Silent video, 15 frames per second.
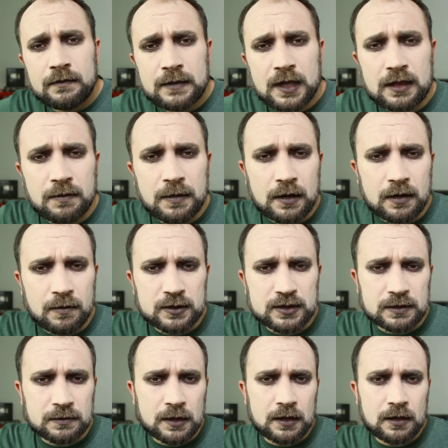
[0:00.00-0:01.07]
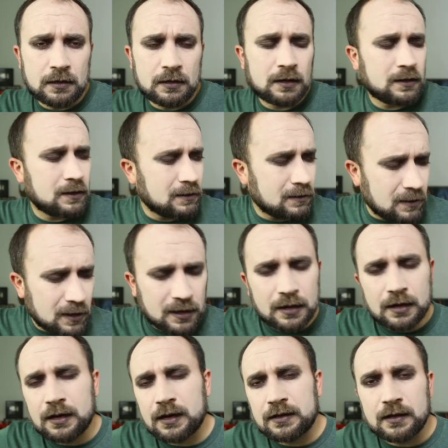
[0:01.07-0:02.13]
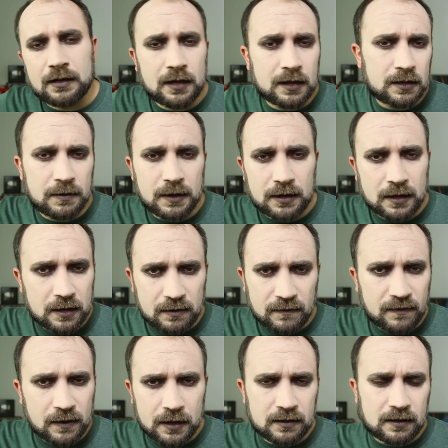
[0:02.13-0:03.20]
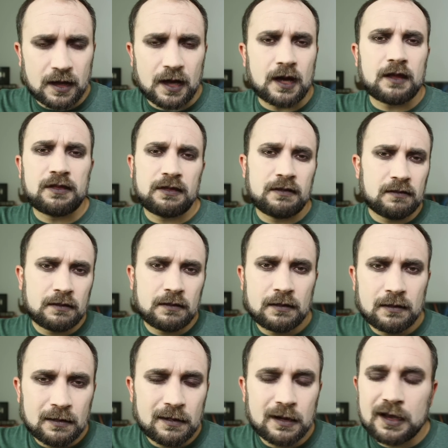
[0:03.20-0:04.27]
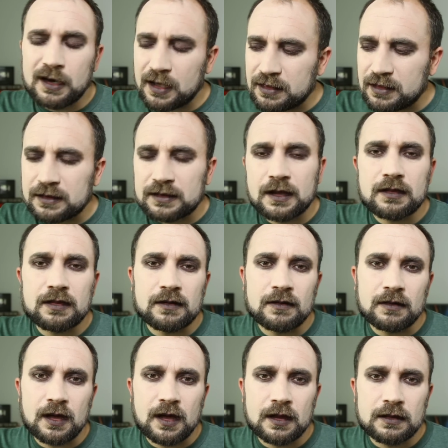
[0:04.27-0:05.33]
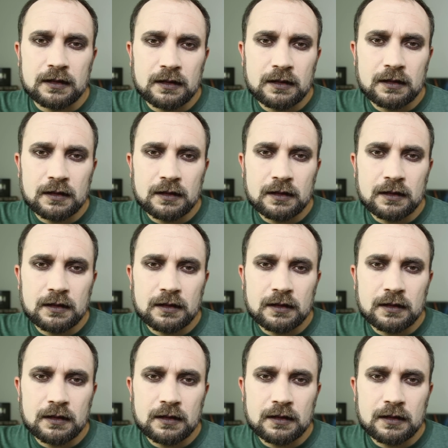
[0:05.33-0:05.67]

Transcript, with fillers: That's about as much as I'm gonna do. And The Cure doesn't like to be classified as goth. And I think that's so goth.